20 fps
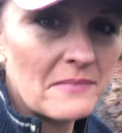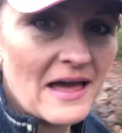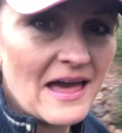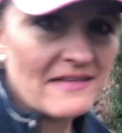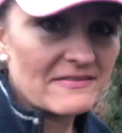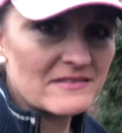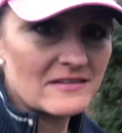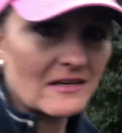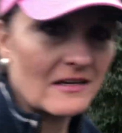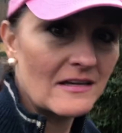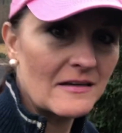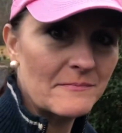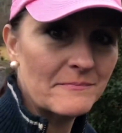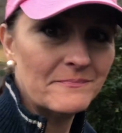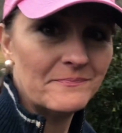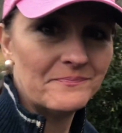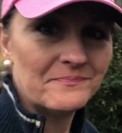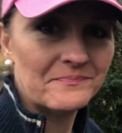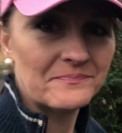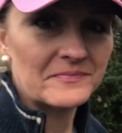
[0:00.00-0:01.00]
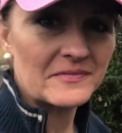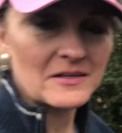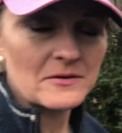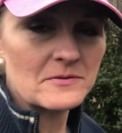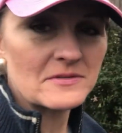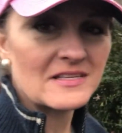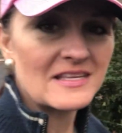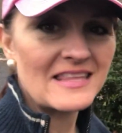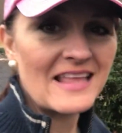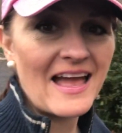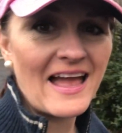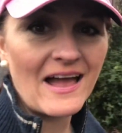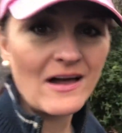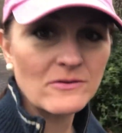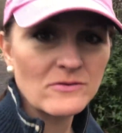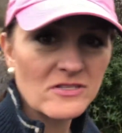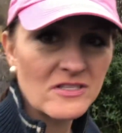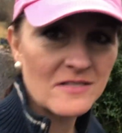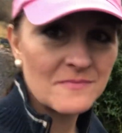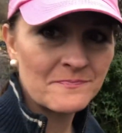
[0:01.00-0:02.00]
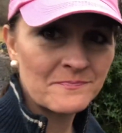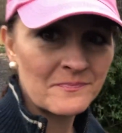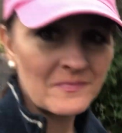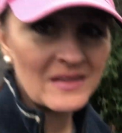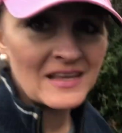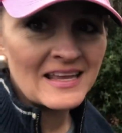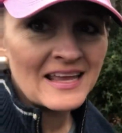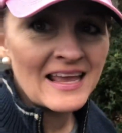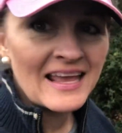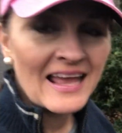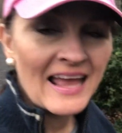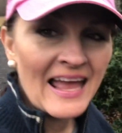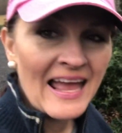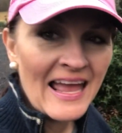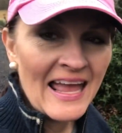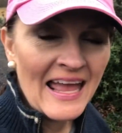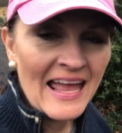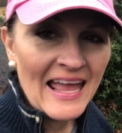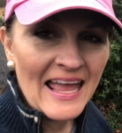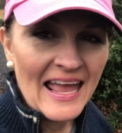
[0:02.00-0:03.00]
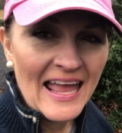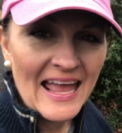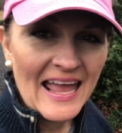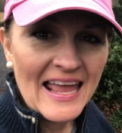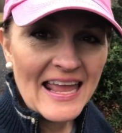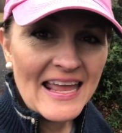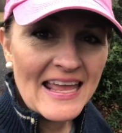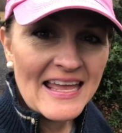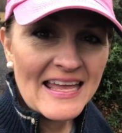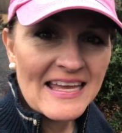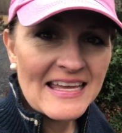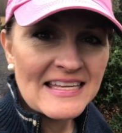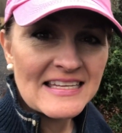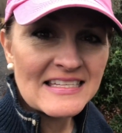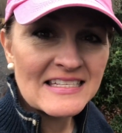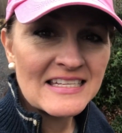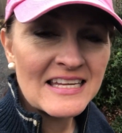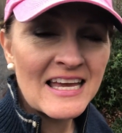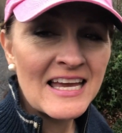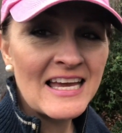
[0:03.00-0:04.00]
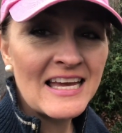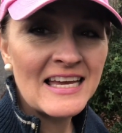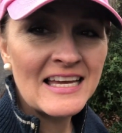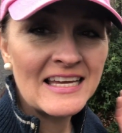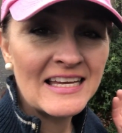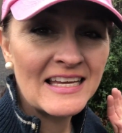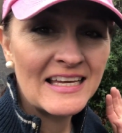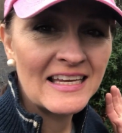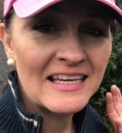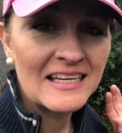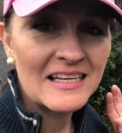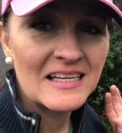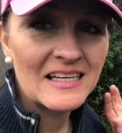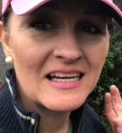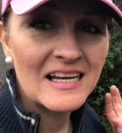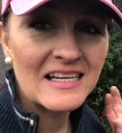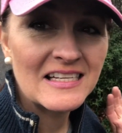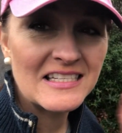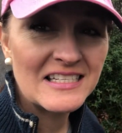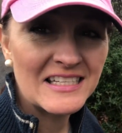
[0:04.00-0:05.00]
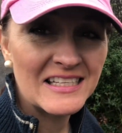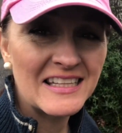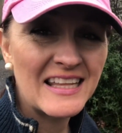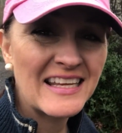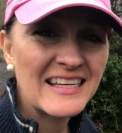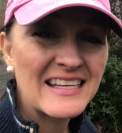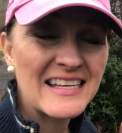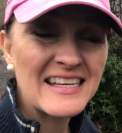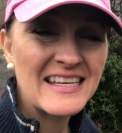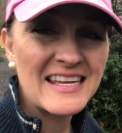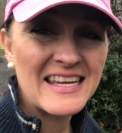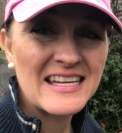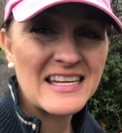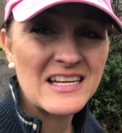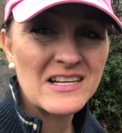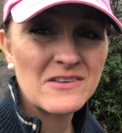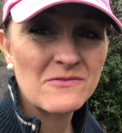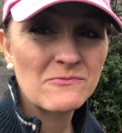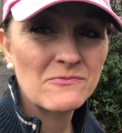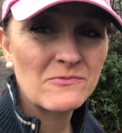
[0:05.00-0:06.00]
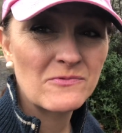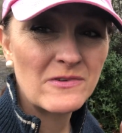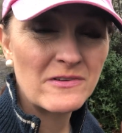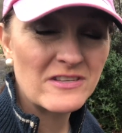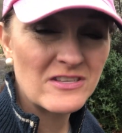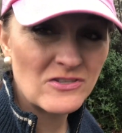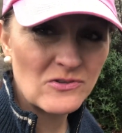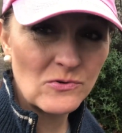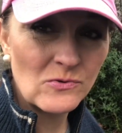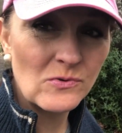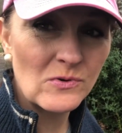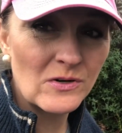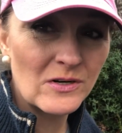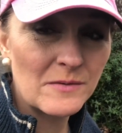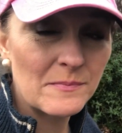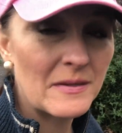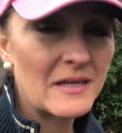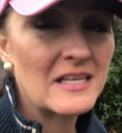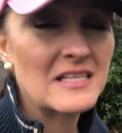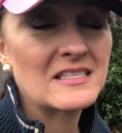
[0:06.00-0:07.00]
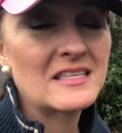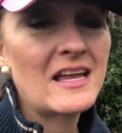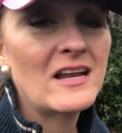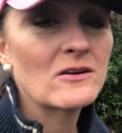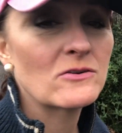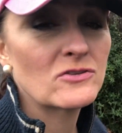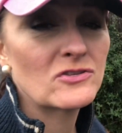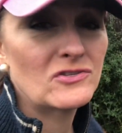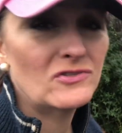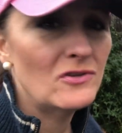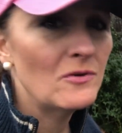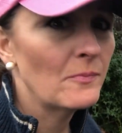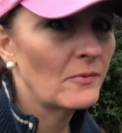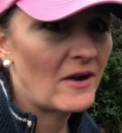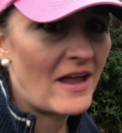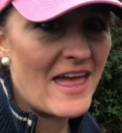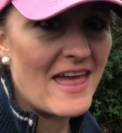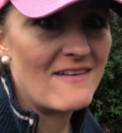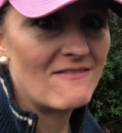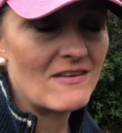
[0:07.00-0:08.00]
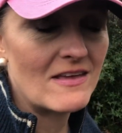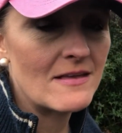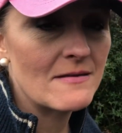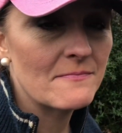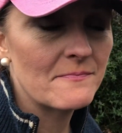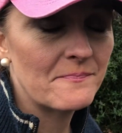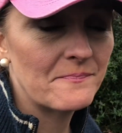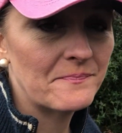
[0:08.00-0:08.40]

bathtub that was in the house. And until I can get it restored, because they are super heavy,